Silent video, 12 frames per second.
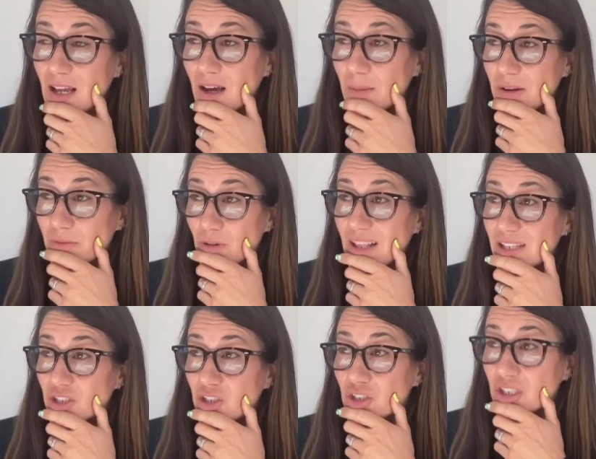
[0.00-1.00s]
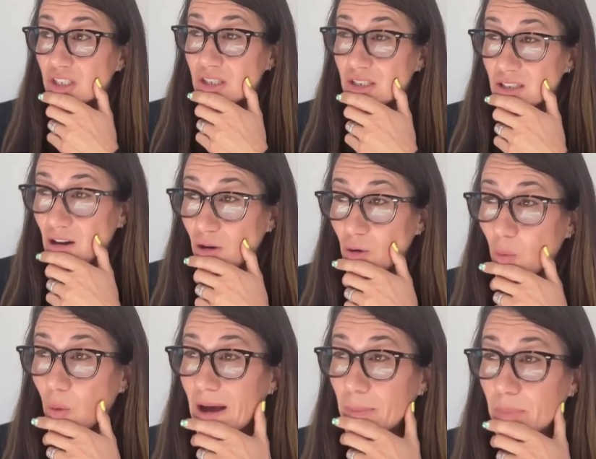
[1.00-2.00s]
in relation to the dark
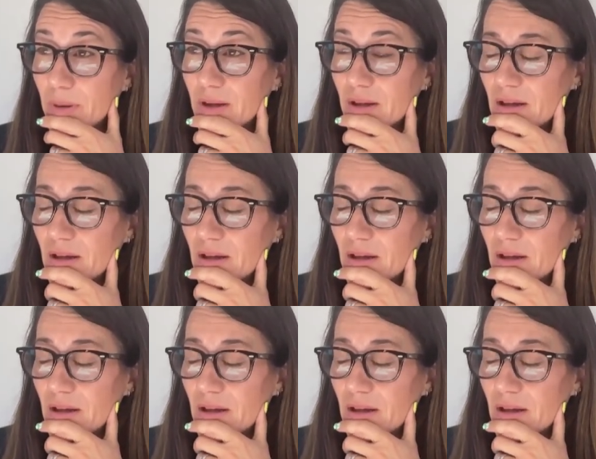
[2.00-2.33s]
web,